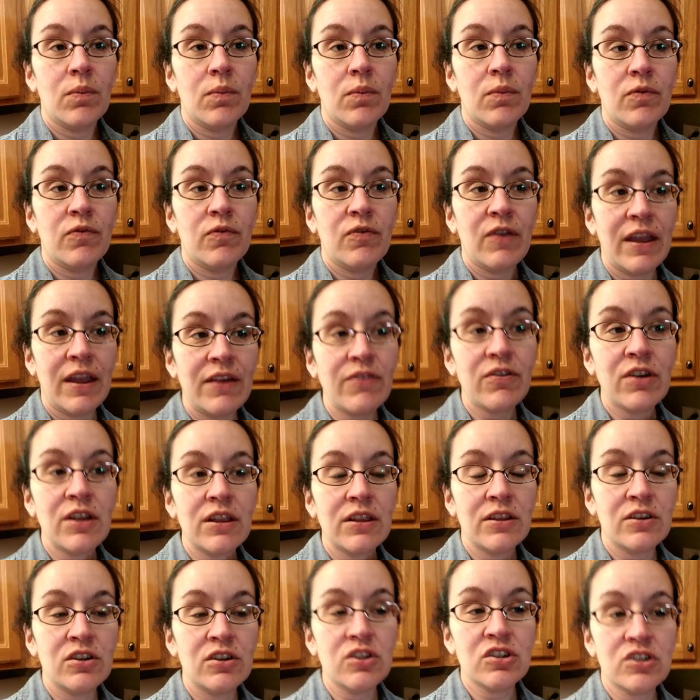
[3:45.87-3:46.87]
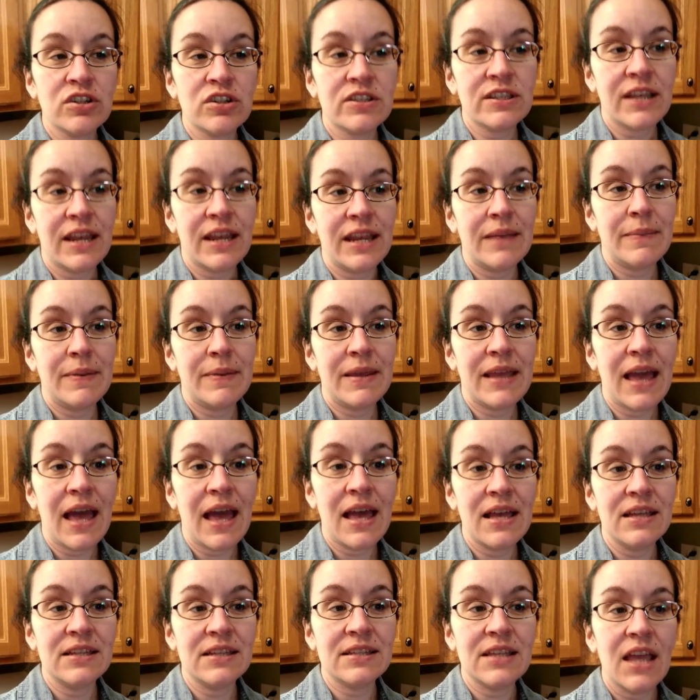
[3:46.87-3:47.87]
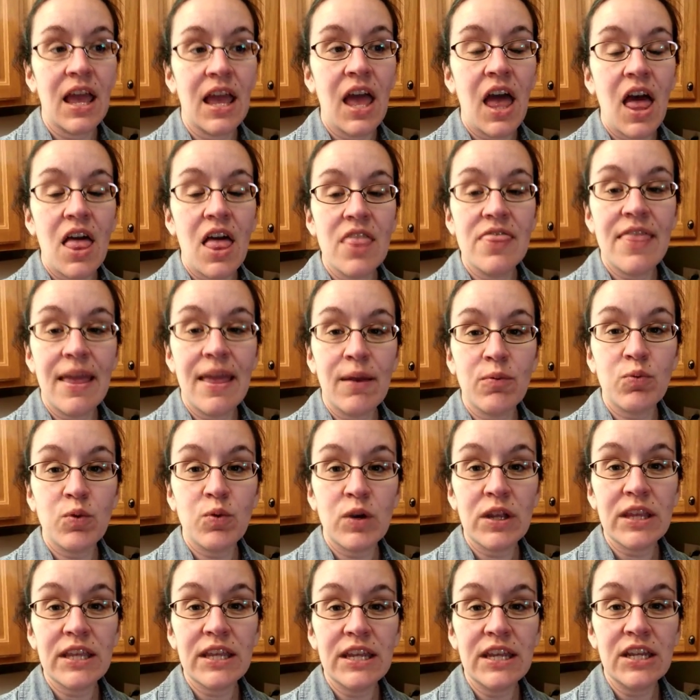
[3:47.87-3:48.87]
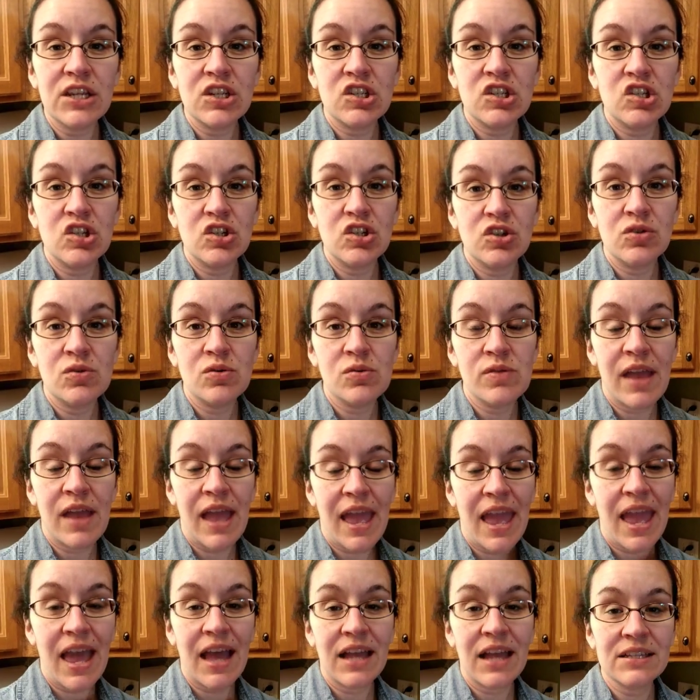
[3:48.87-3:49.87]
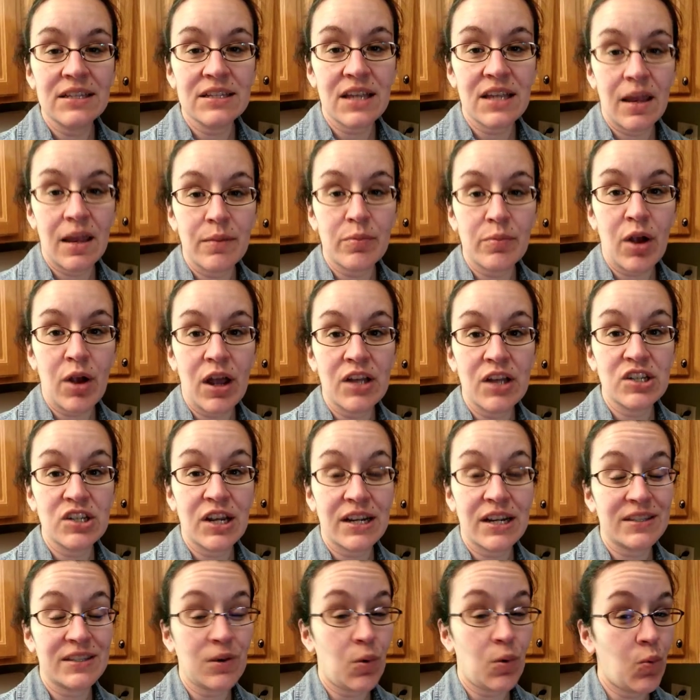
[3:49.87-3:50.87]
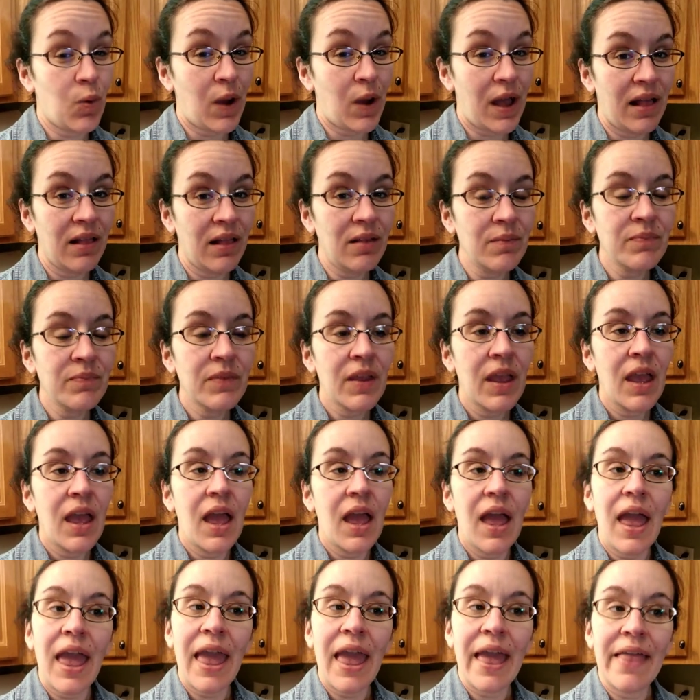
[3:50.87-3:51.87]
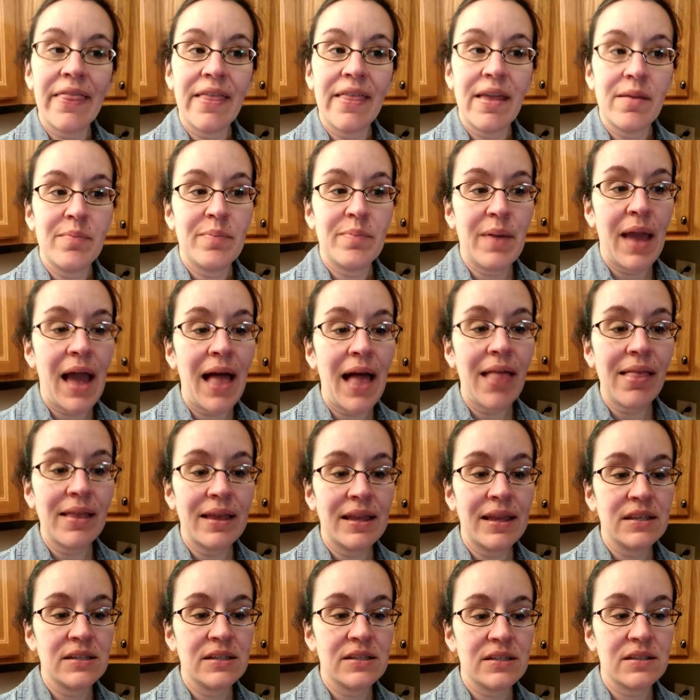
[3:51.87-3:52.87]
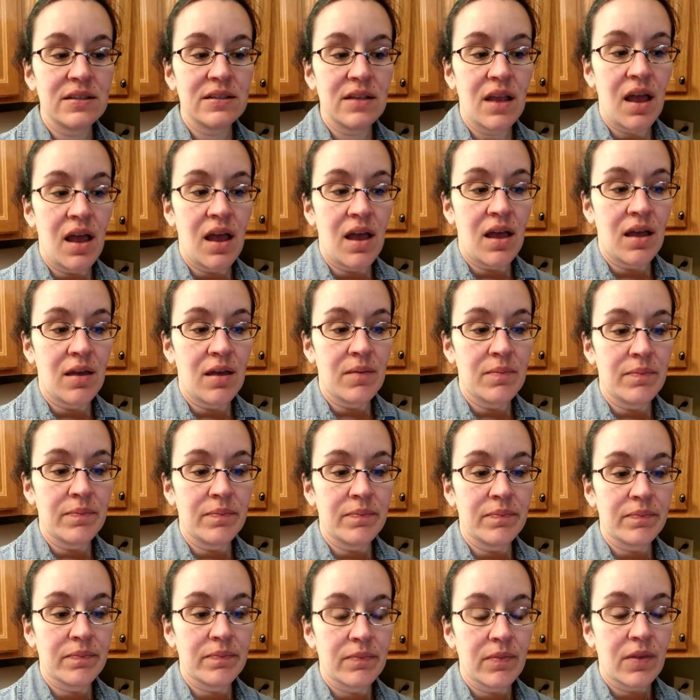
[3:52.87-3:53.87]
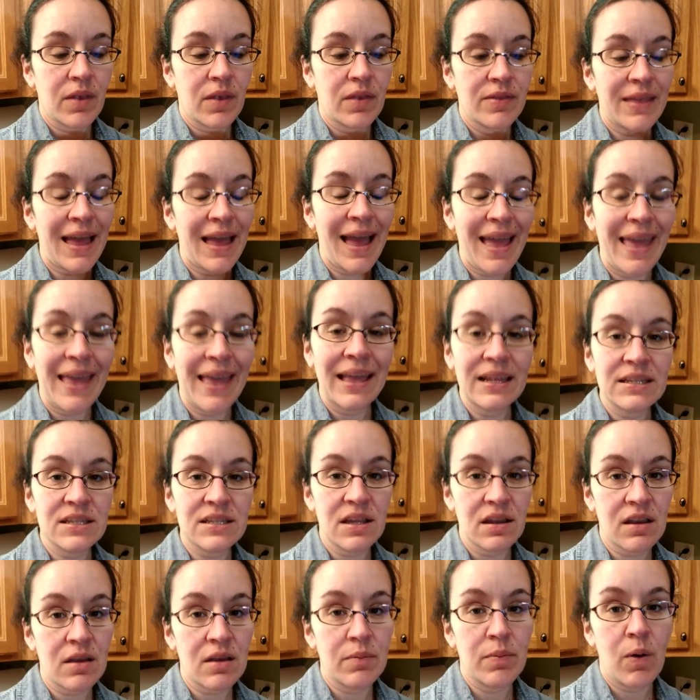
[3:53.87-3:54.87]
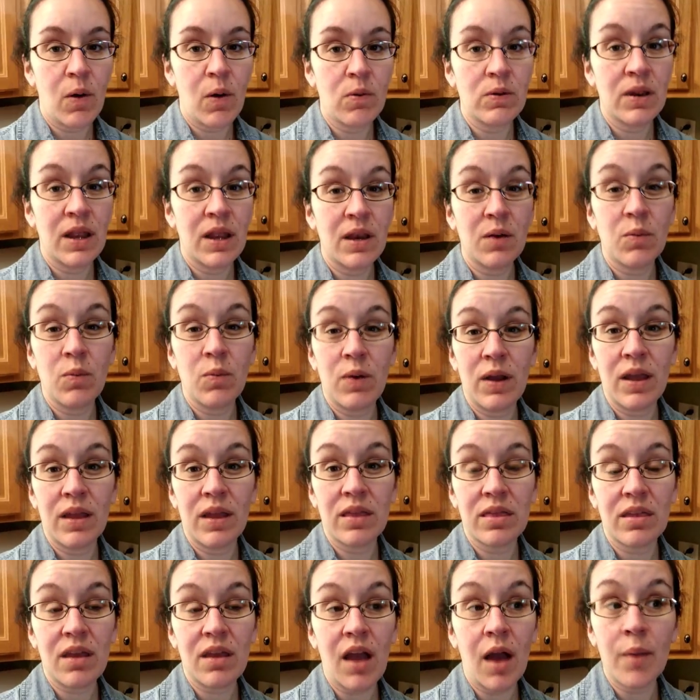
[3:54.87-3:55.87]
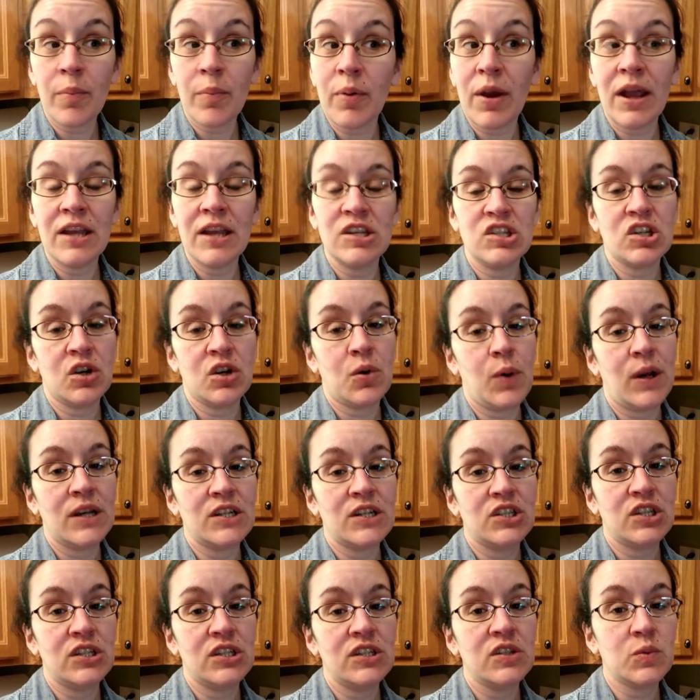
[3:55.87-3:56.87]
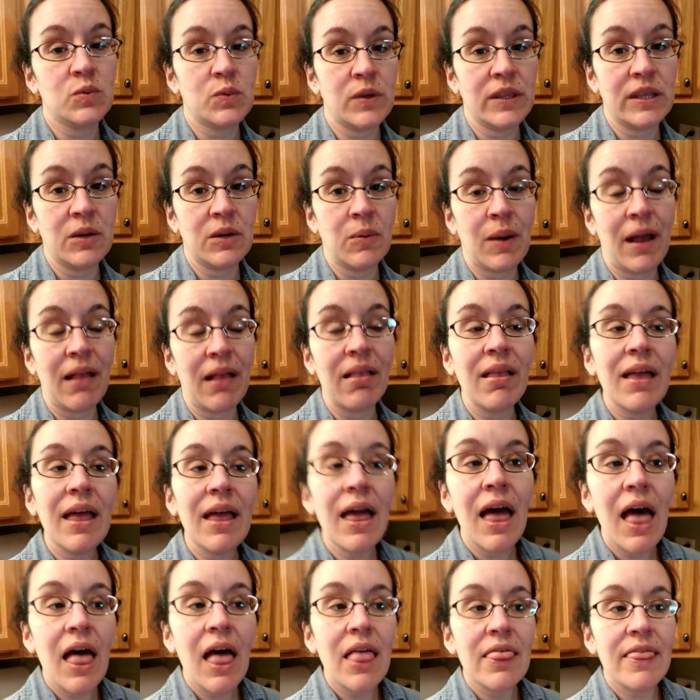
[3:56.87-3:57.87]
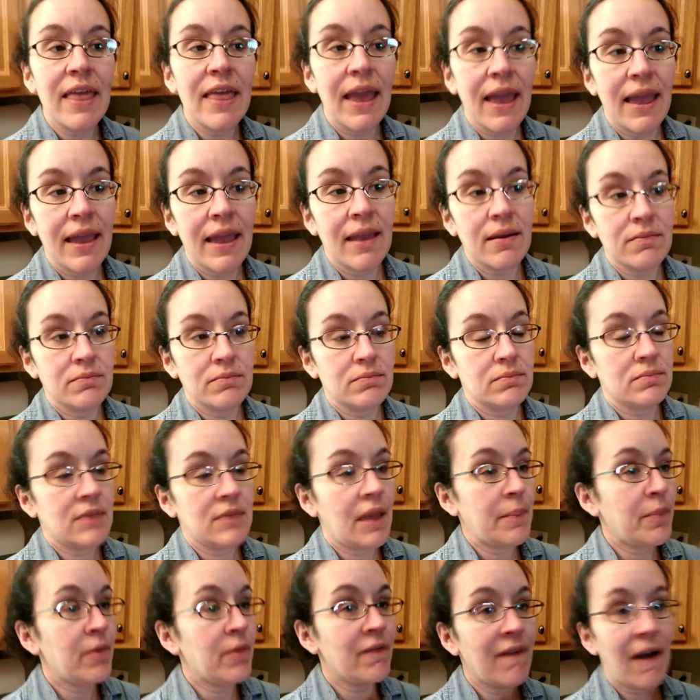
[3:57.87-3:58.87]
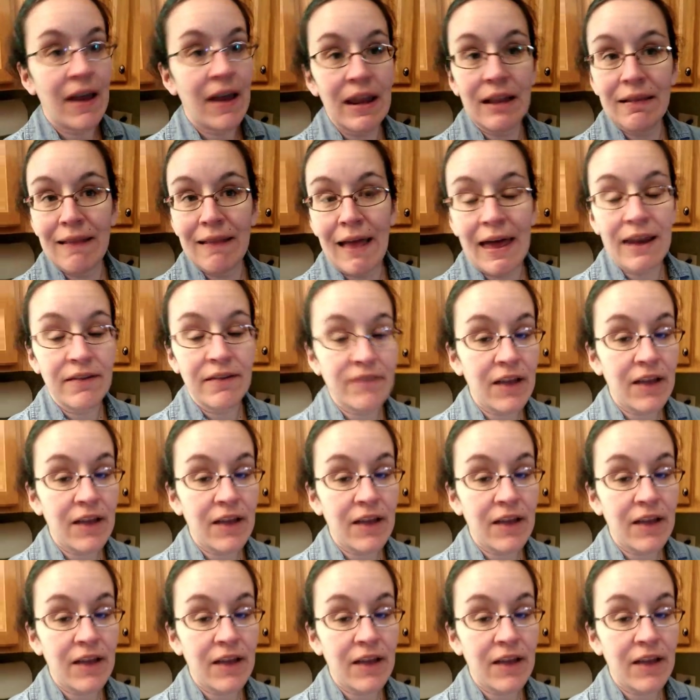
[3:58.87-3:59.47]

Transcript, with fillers: favorite literature study because they really do the hands-on projects well and they balance um, that hands-on component with comprehension questions really well. They, they provide a lot of